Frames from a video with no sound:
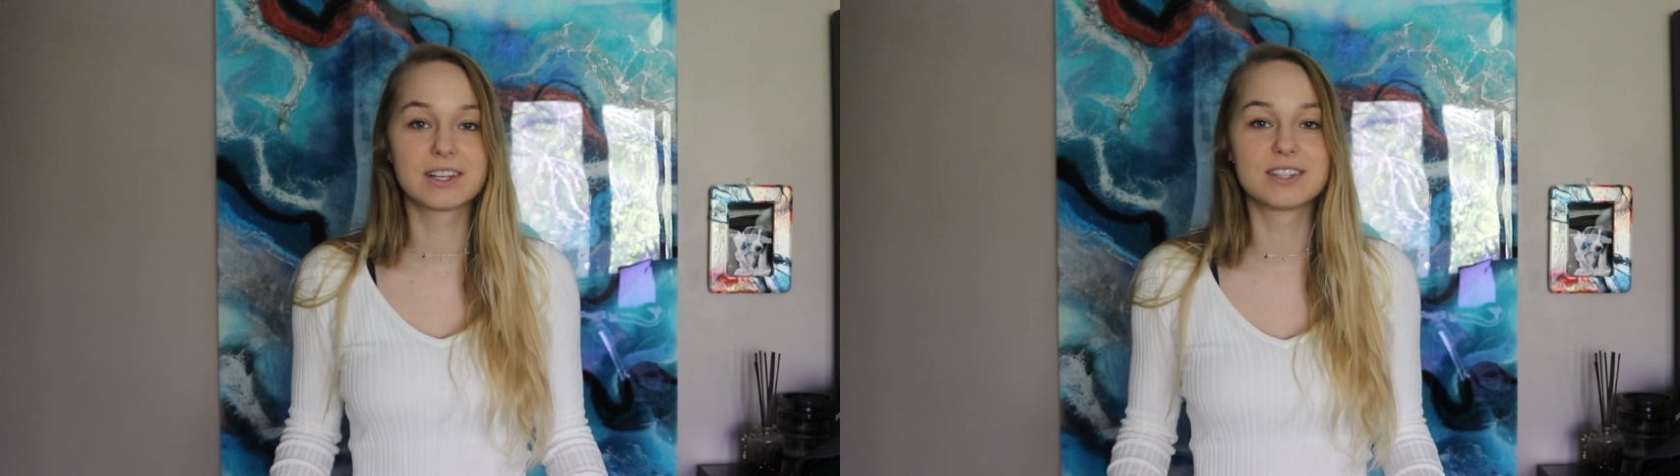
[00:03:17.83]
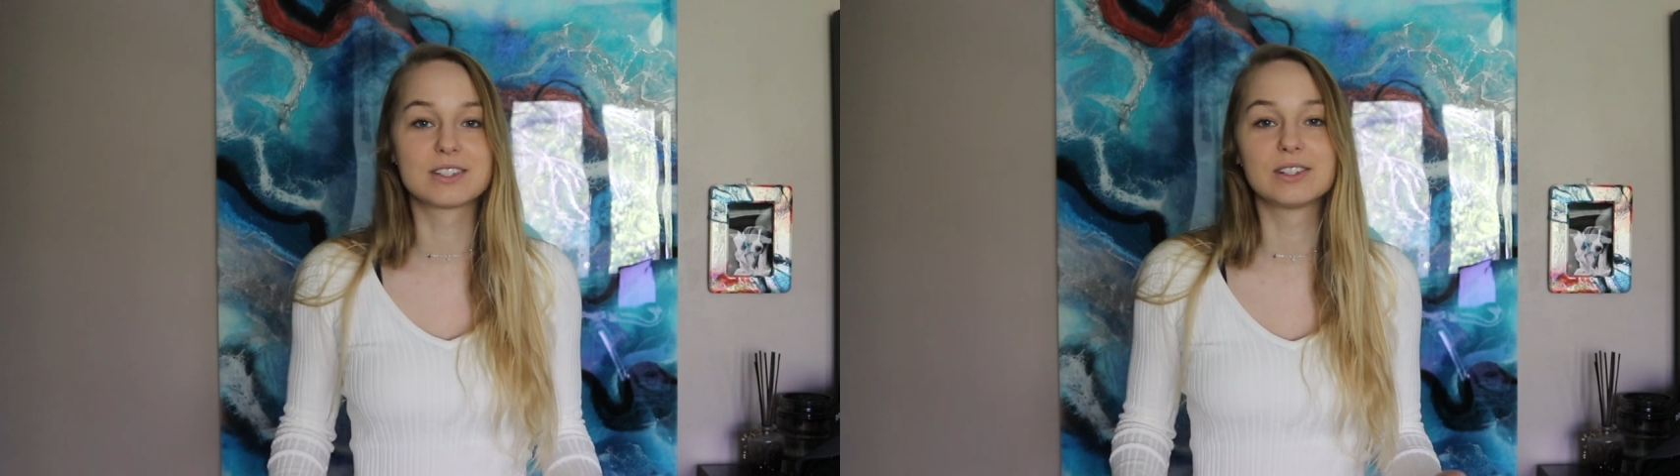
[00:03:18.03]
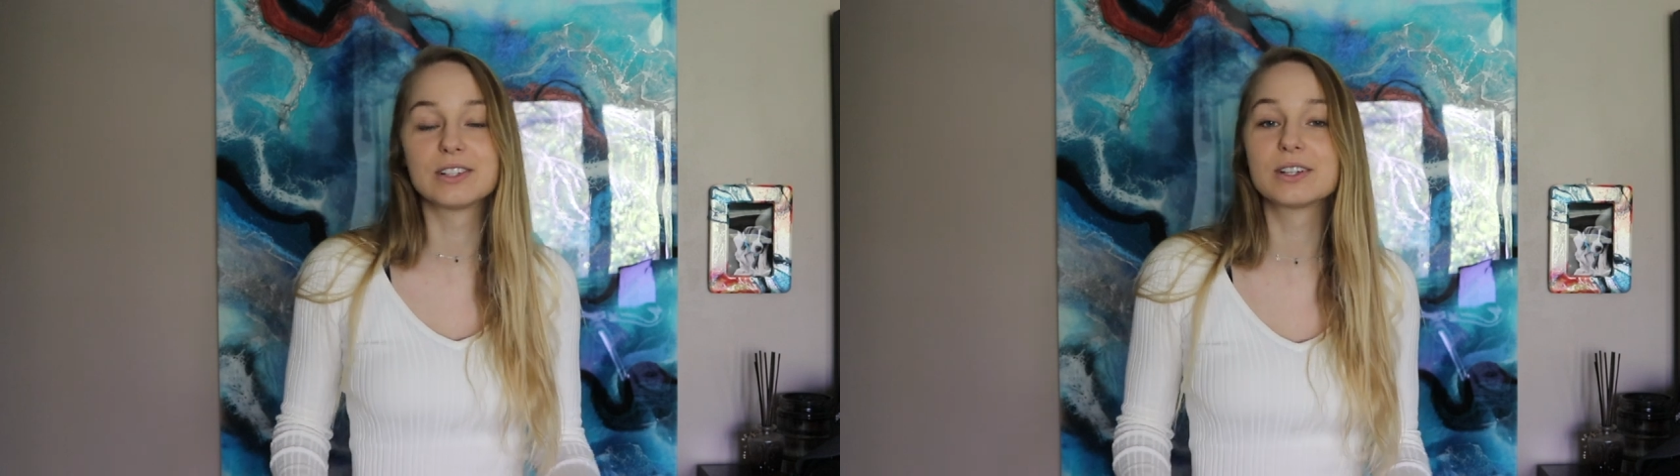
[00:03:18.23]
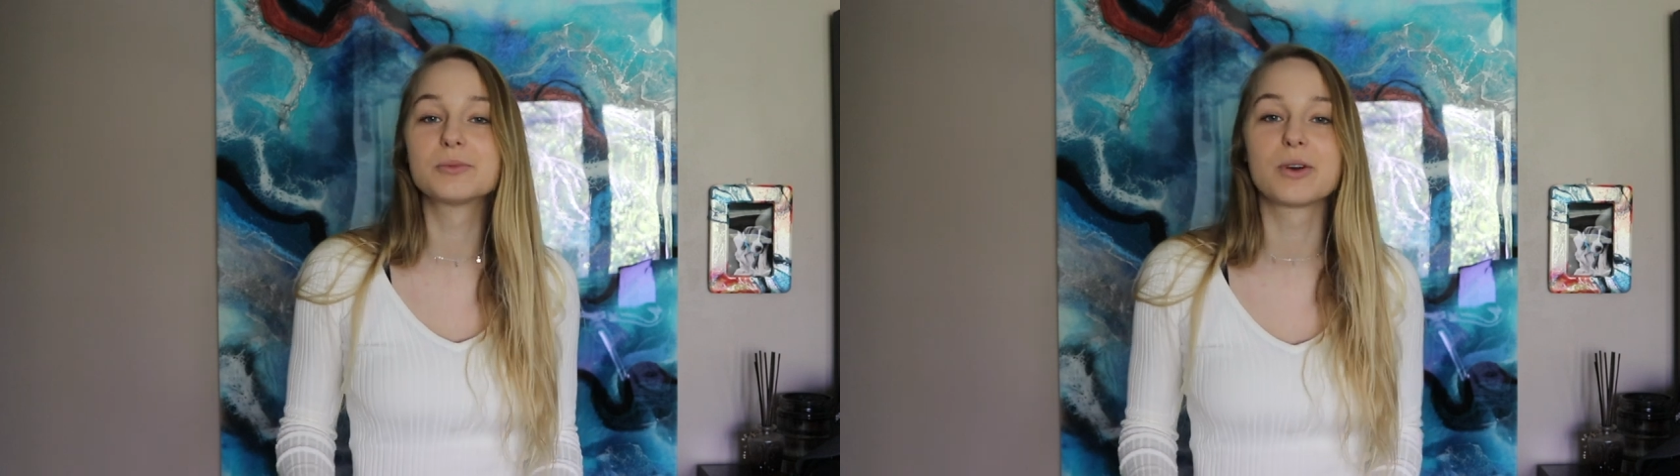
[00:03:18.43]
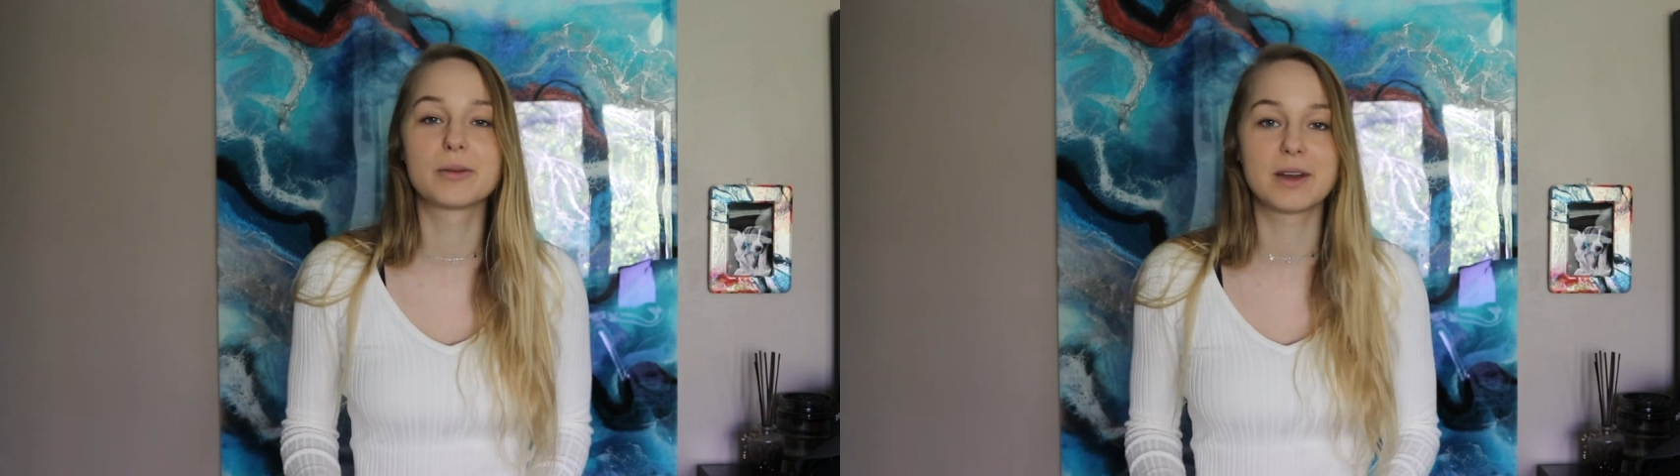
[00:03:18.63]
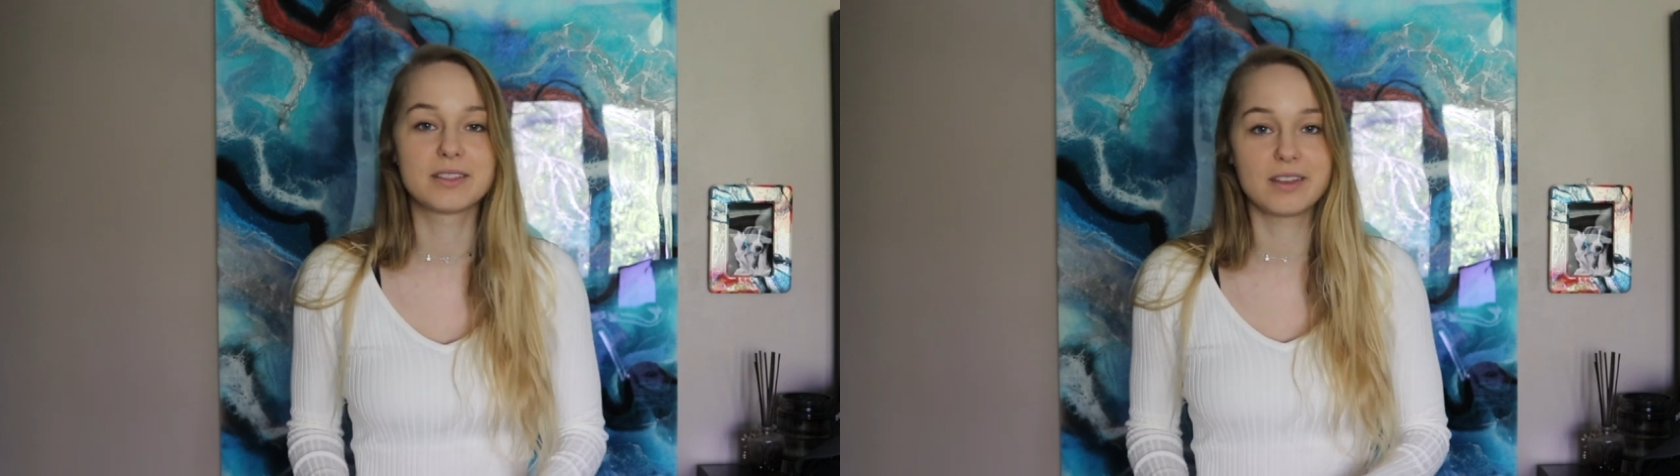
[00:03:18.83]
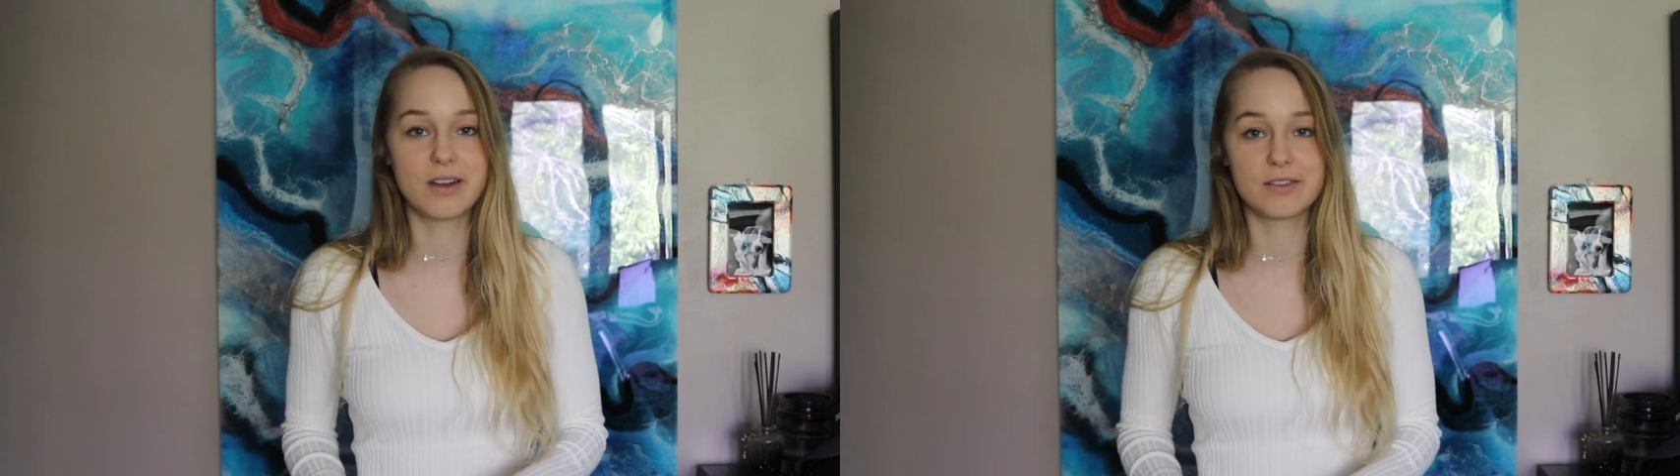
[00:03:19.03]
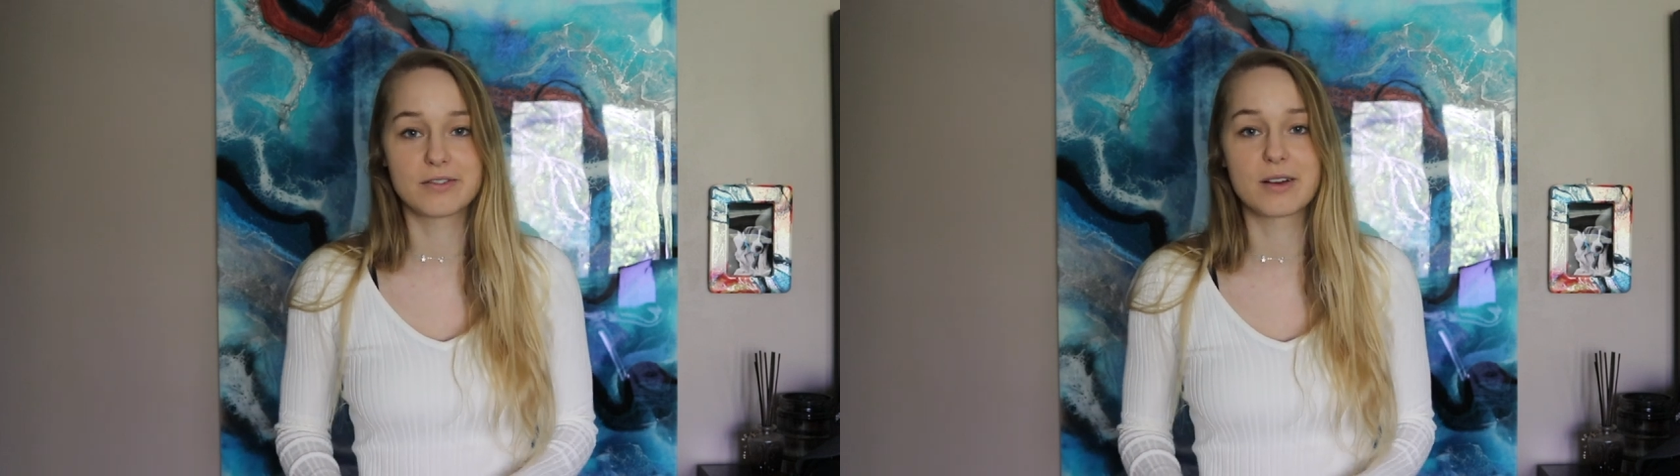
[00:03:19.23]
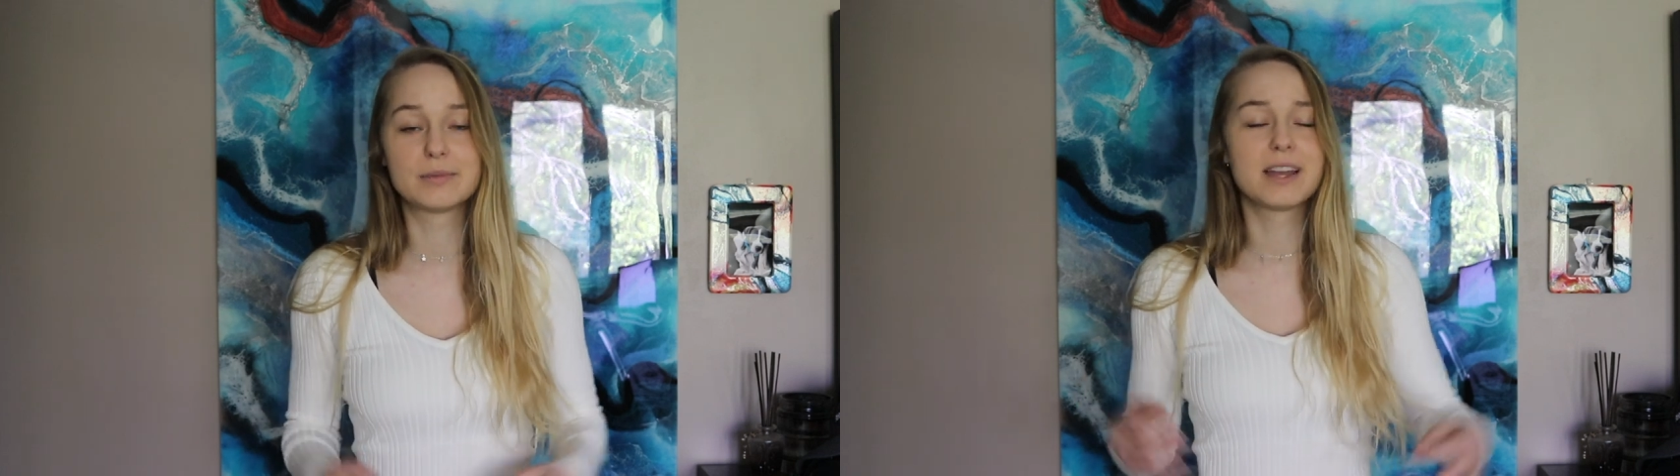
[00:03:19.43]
could to learn more about the art form,